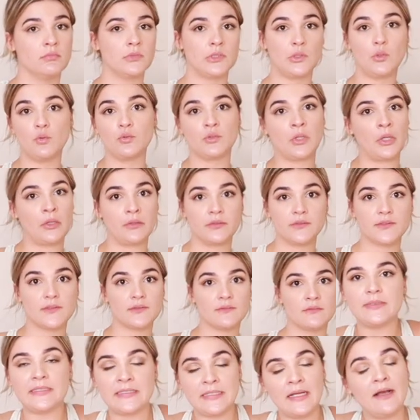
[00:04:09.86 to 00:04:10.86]
Lord knows.
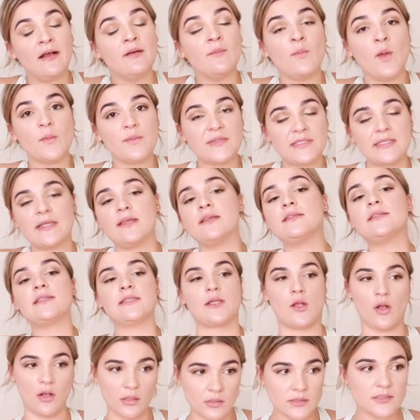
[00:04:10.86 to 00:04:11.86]
But now I'm
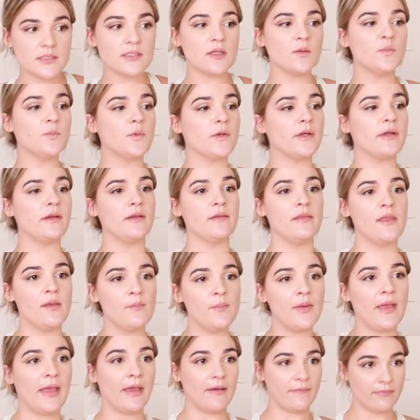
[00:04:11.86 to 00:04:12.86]
obsessed, can't stop wearing
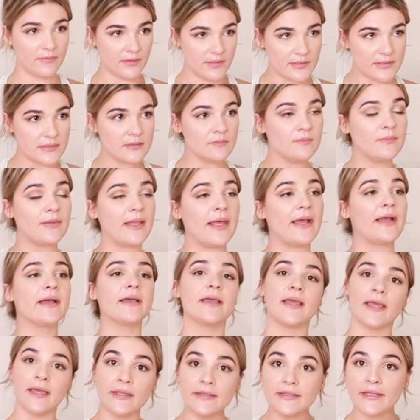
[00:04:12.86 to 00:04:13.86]
them. I have these in
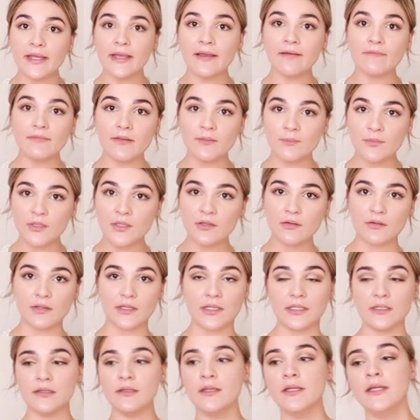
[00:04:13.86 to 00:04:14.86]
black and I have them in
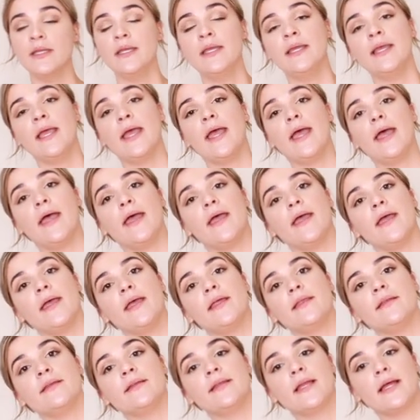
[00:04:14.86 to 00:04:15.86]
green,
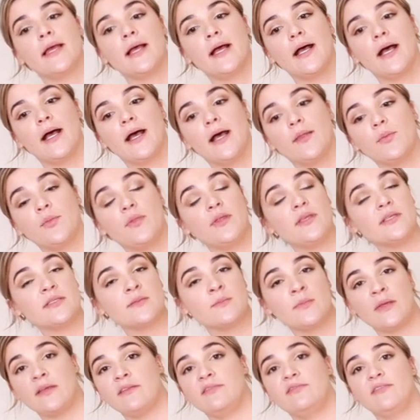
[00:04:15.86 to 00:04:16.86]
and these
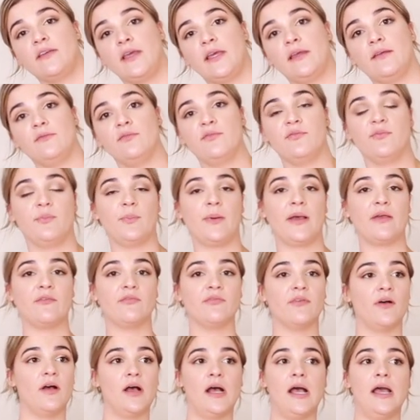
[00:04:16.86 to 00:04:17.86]
are my fave by
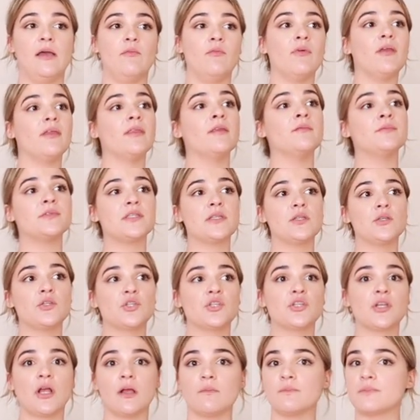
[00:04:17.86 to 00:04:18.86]
far. I wear them to the
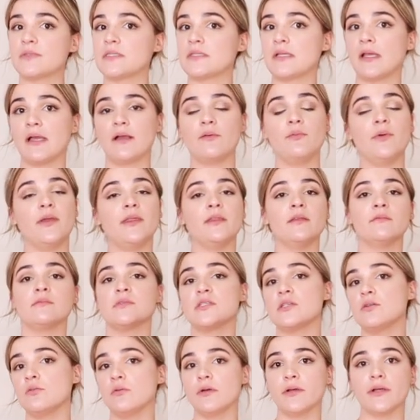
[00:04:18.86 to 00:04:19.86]
shops, I wear them
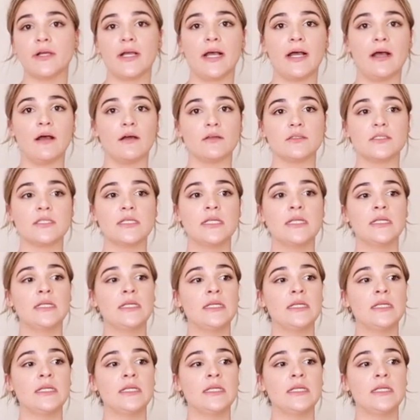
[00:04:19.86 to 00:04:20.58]
to work out.